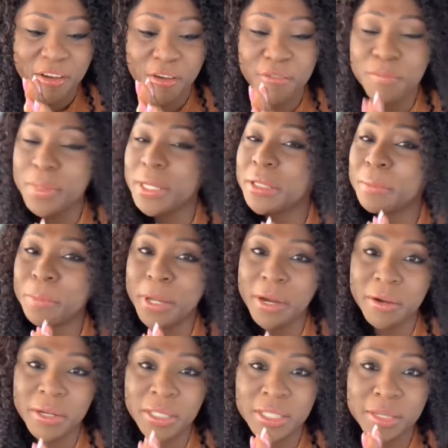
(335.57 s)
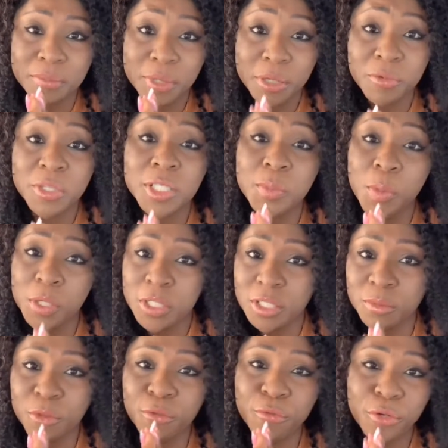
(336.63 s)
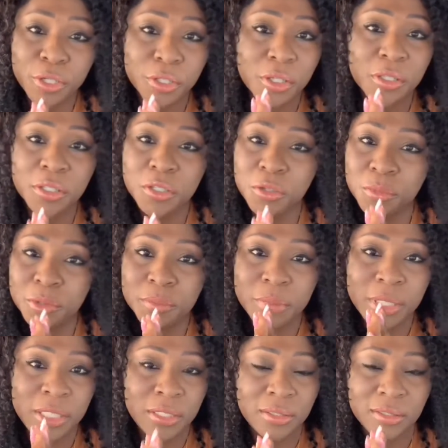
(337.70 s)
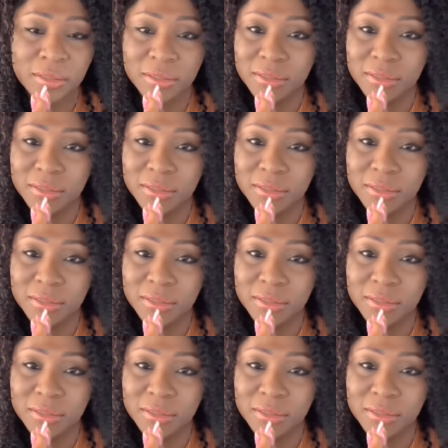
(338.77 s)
of being a parent and being responsible for another human being.